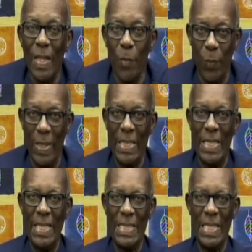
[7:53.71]
Whether
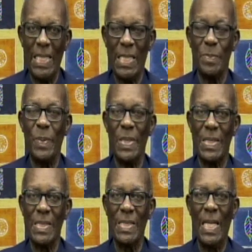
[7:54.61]
the deceased
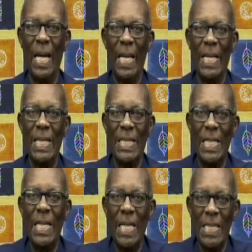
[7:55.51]
person had it
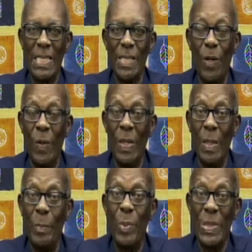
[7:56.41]
in his or
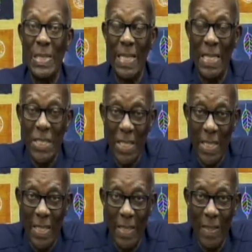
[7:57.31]
her
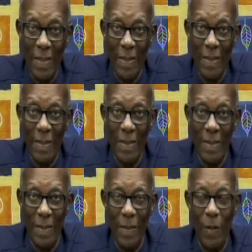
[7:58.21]
possession,
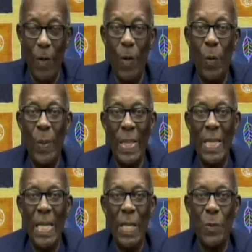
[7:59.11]
or whether
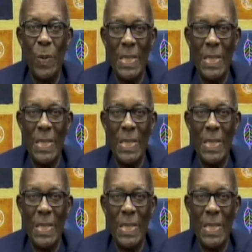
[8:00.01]
it was